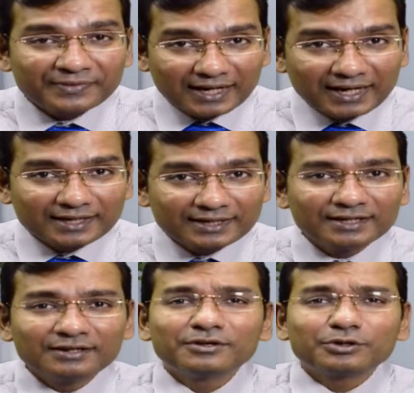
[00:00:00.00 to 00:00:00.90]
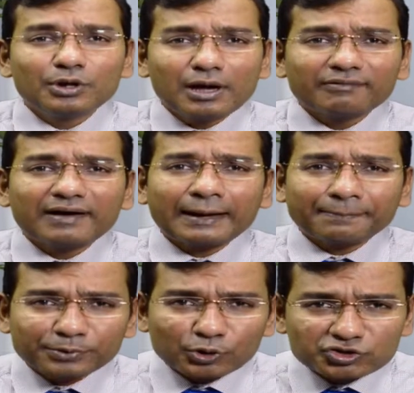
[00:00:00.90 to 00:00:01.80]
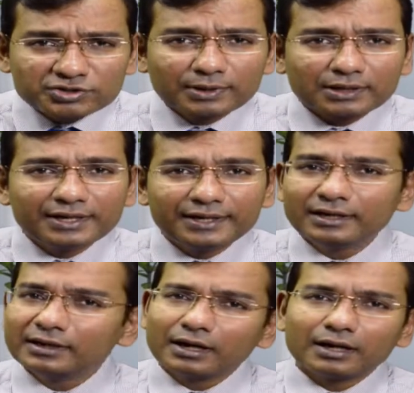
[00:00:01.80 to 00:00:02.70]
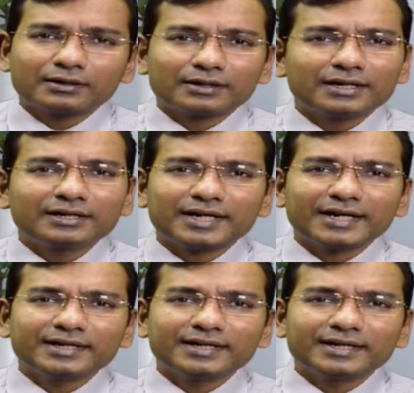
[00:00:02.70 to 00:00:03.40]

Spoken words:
and you have approximately 110